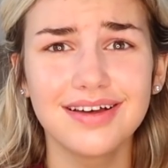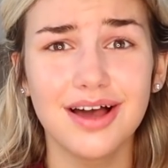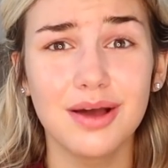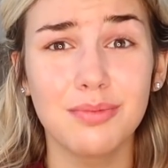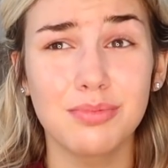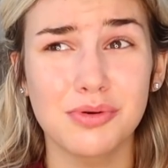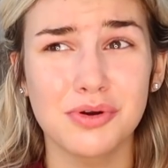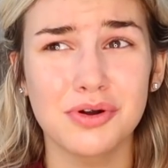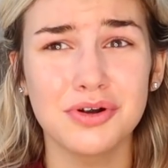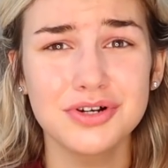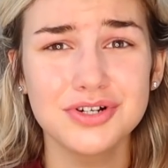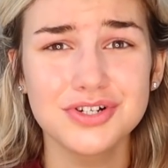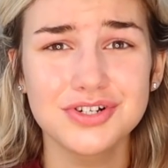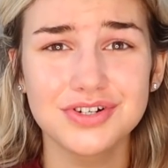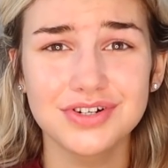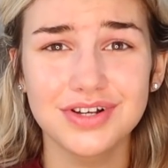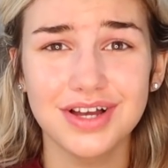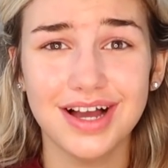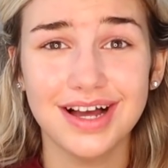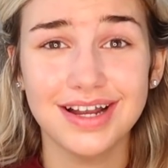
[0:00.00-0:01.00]
a
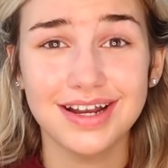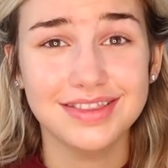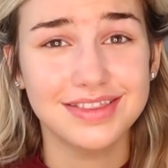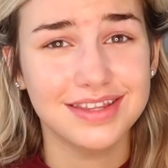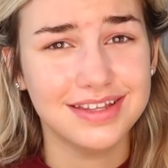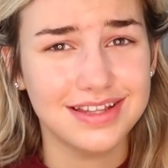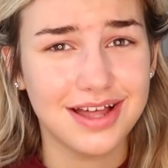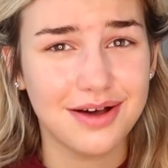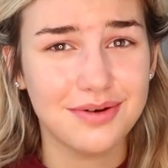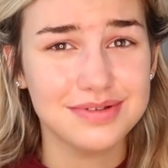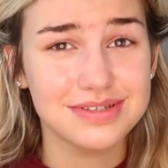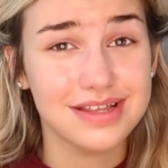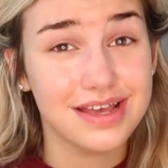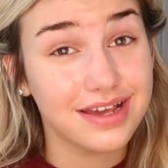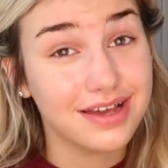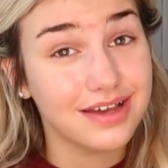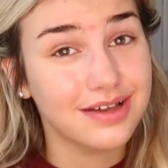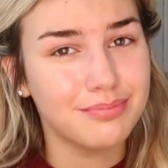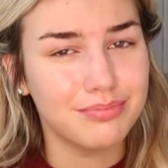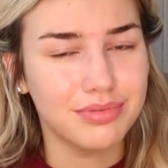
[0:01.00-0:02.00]
brush. I think that was
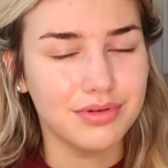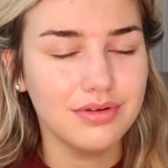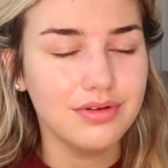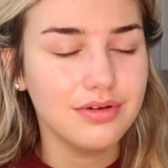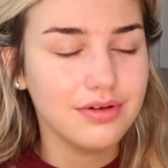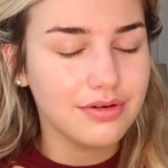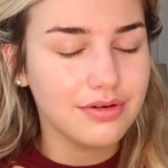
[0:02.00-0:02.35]
like a beauty